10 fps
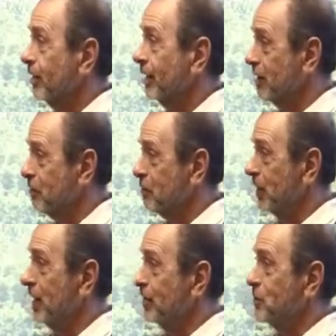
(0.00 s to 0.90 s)
And
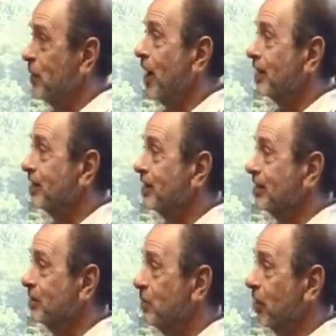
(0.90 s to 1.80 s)
everybody has a box
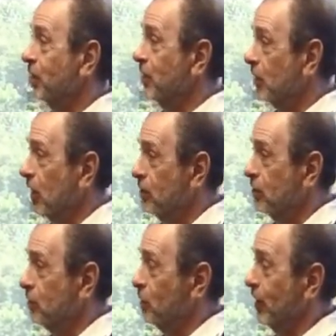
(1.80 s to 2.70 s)
buried in the
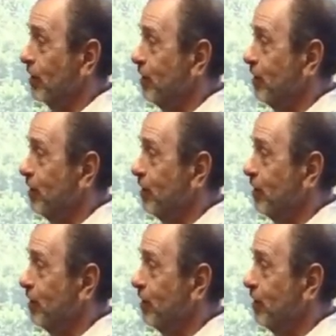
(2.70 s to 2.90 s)
closet somewhere,